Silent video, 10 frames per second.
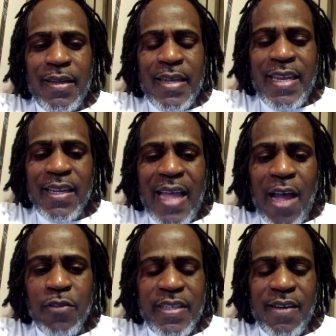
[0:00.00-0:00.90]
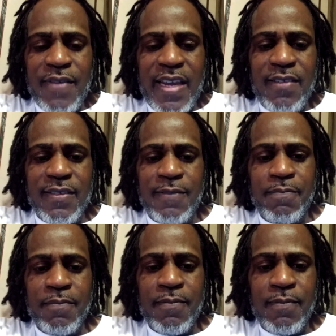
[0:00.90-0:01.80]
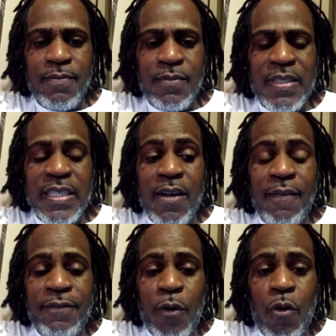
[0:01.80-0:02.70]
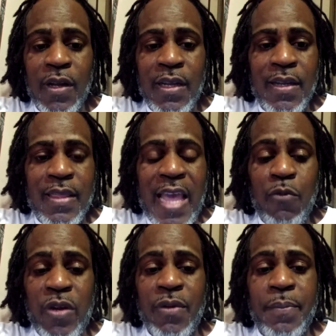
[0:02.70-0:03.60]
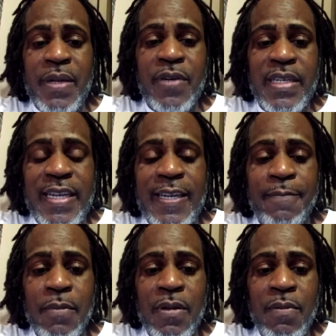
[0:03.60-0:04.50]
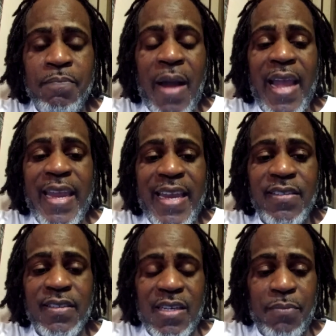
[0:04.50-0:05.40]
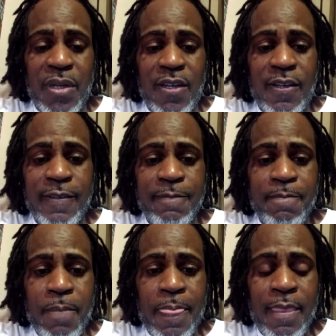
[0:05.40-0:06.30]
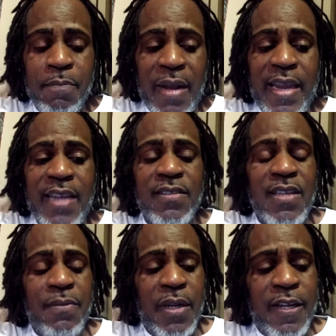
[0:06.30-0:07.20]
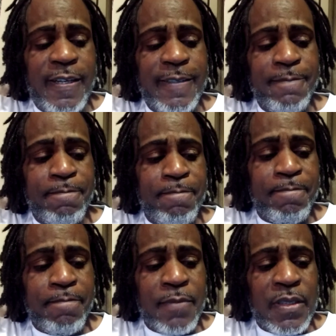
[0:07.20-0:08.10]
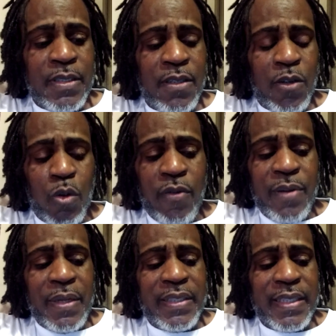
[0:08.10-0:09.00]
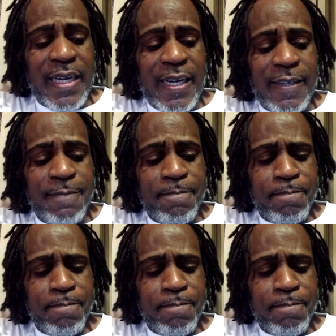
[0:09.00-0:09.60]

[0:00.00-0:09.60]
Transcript: he allowed salvation to come forth that we would be redeemed by his son blood. By his son blood. Glory be to God.